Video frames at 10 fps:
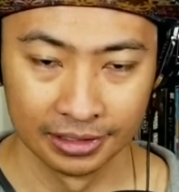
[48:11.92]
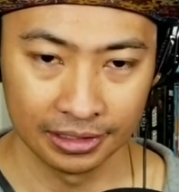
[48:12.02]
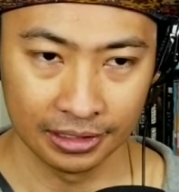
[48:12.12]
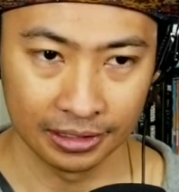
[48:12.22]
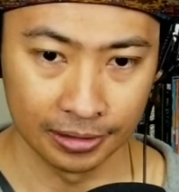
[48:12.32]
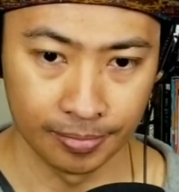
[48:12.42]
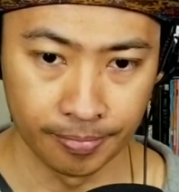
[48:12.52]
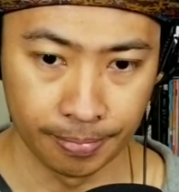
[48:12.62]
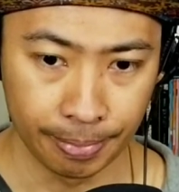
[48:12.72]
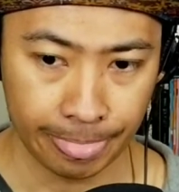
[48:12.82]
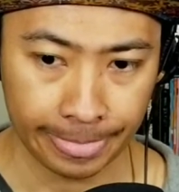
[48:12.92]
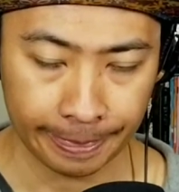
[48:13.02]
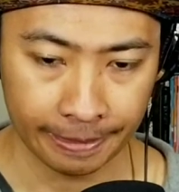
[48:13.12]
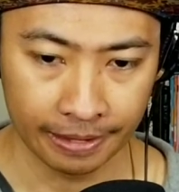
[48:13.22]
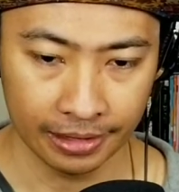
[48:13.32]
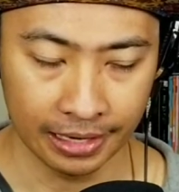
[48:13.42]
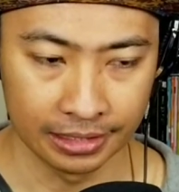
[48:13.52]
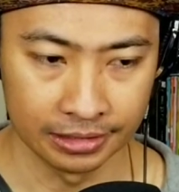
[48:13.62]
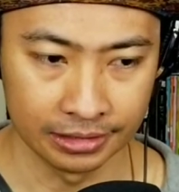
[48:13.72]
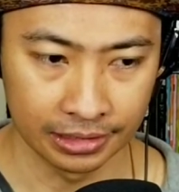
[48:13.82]
Um...
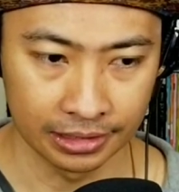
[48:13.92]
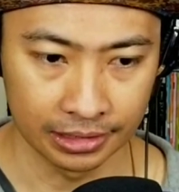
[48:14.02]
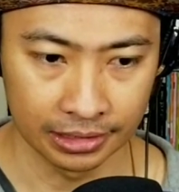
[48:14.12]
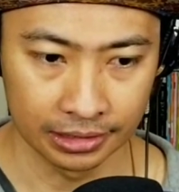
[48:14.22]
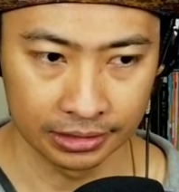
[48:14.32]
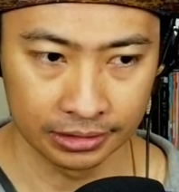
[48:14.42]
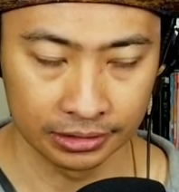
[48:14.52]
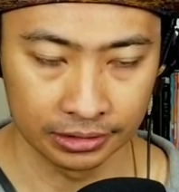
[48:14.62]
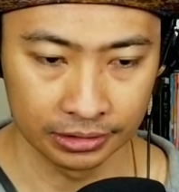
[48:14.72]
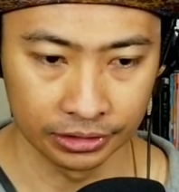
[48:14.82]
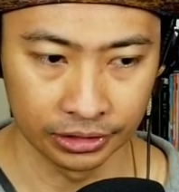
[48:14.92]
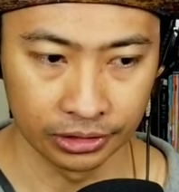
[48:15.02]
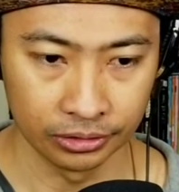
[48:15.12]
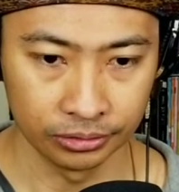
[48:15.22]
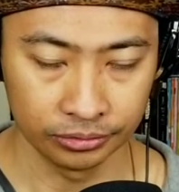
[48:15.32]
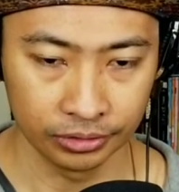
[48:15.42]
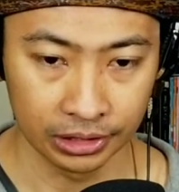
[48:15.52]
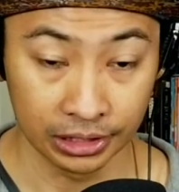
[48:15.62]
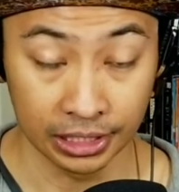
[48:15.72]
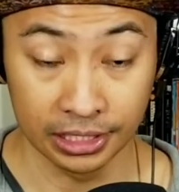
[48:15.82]
And, uh, you know, uh,
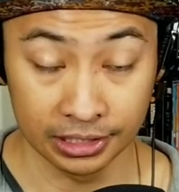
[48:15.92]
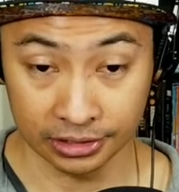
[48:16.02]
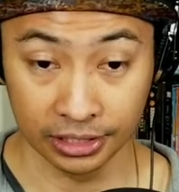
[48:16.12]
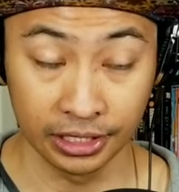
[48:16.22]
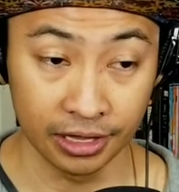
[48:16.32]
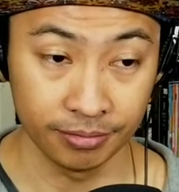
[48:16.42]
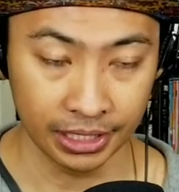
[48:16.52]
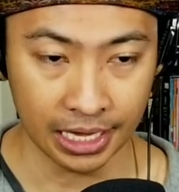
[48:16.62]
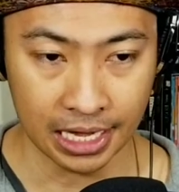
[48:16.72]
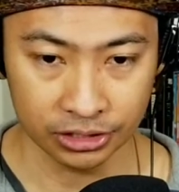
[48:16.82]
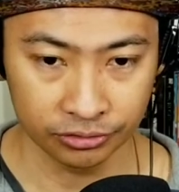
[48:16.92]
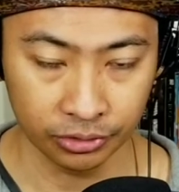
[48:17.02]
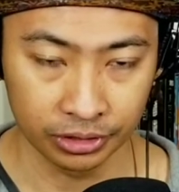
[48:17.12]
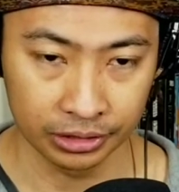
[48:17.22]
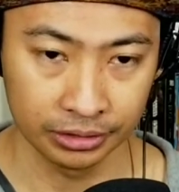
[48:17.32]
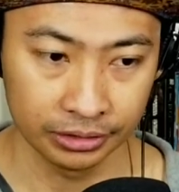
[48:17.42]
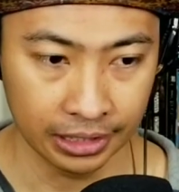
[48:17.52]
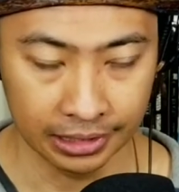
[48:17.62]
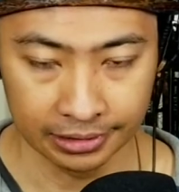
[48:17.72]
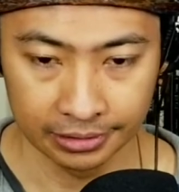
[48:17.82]
he, he, he gave me cash for it.
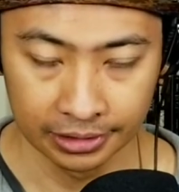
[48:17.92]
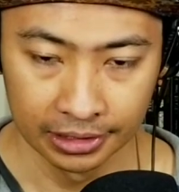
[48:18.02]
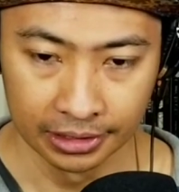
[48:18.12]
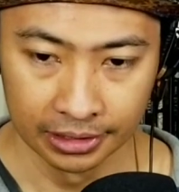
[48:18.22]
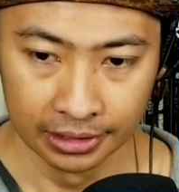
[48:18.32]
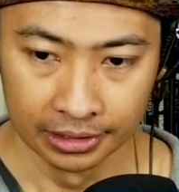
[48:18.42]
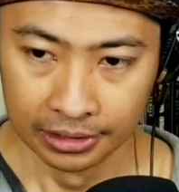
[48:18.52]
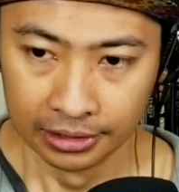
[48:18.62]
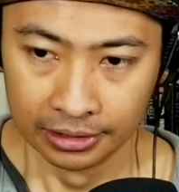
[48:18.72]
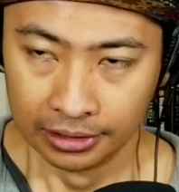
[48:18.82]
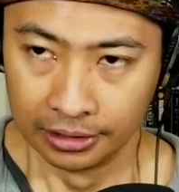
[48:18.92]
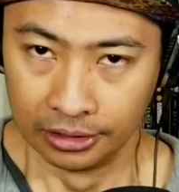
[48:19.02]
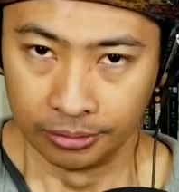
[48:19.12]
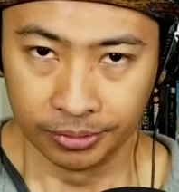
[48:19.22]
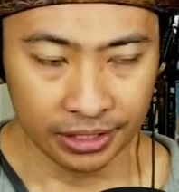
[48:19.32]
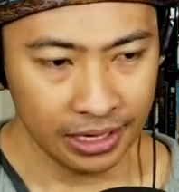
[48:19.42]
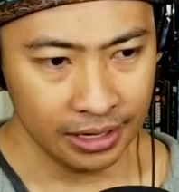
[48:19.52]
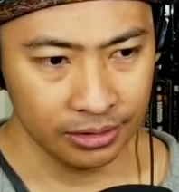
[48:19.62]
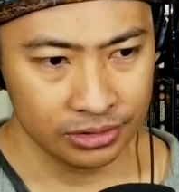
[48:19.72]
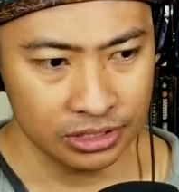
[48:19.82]
And, but yeah,
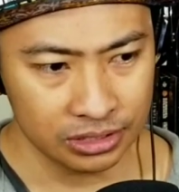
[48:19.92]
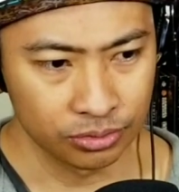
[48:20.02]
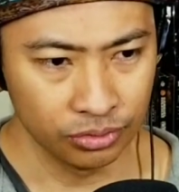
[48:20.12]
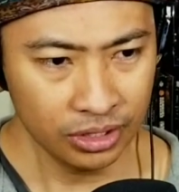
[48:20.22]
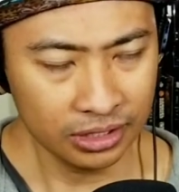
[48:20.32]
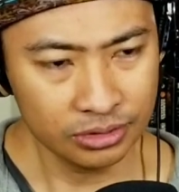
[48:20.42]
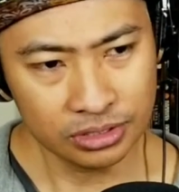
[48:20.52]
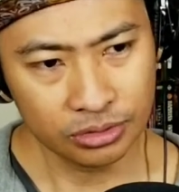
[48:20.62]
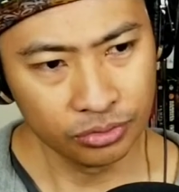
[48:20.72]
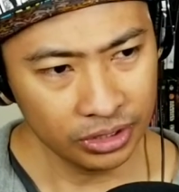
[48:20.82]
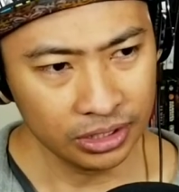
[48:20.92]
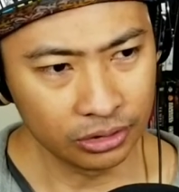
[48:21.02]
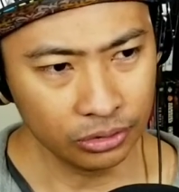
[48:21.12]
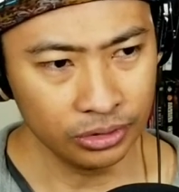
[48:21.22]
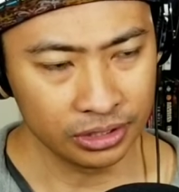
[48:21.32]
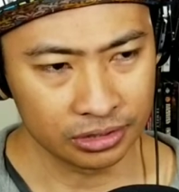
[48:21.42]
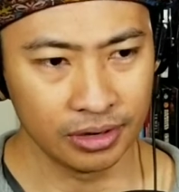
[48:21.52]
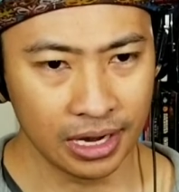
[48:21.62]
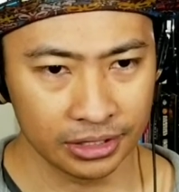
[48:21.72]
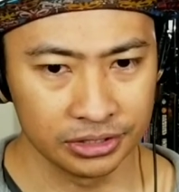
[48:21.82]
it was just real. It was just a really cool
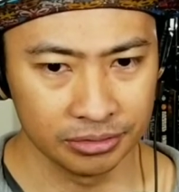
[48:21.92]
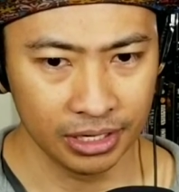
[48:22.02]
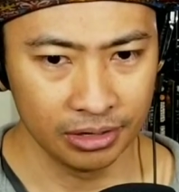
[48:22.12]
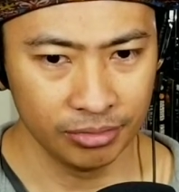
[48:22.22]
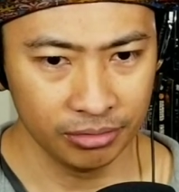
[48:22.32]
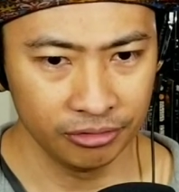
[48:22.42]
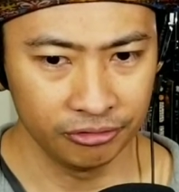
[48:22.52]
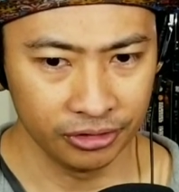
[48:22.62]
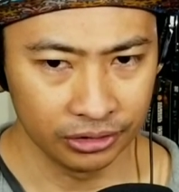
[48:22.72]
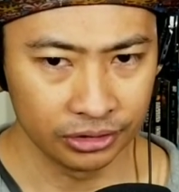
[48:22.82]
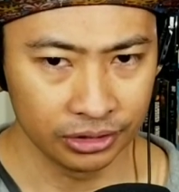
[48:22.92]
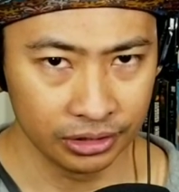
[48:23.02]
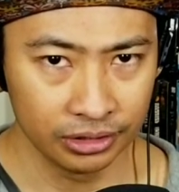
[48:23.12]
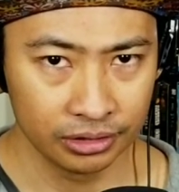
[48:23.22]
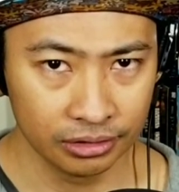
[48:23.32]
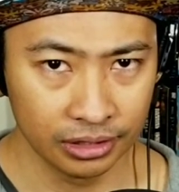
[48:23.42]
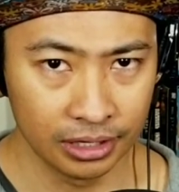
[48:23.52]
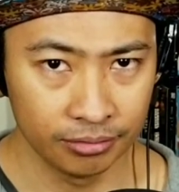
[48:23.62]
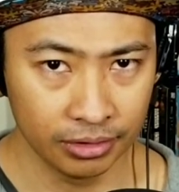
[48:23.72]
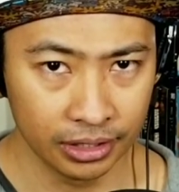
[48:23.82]
interaction, man. It made me feel good. And
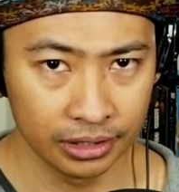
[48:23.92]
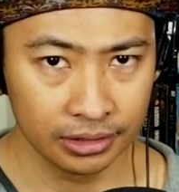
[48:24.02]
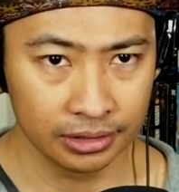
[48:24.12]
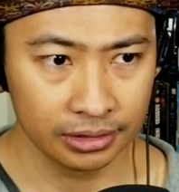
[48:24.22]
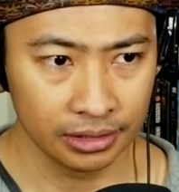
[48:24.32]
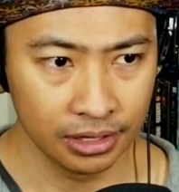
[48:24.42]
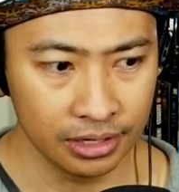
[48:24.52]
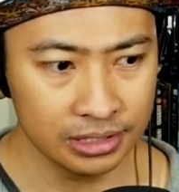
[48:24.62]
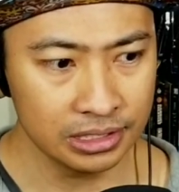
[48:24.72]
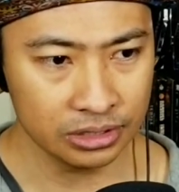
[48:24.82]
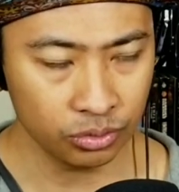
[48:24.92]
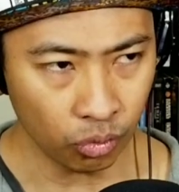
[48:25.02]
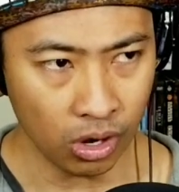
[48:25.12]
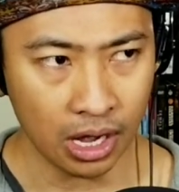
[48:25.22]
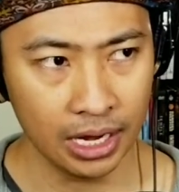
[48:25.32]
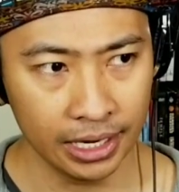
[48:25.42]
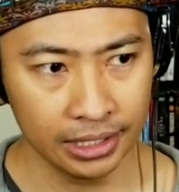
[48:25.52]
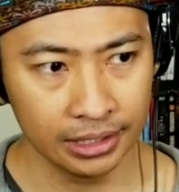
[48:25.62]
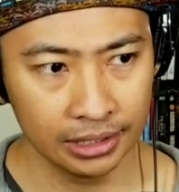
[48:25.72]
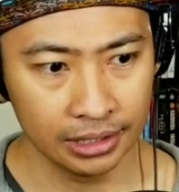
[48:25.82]
I'm like, this is why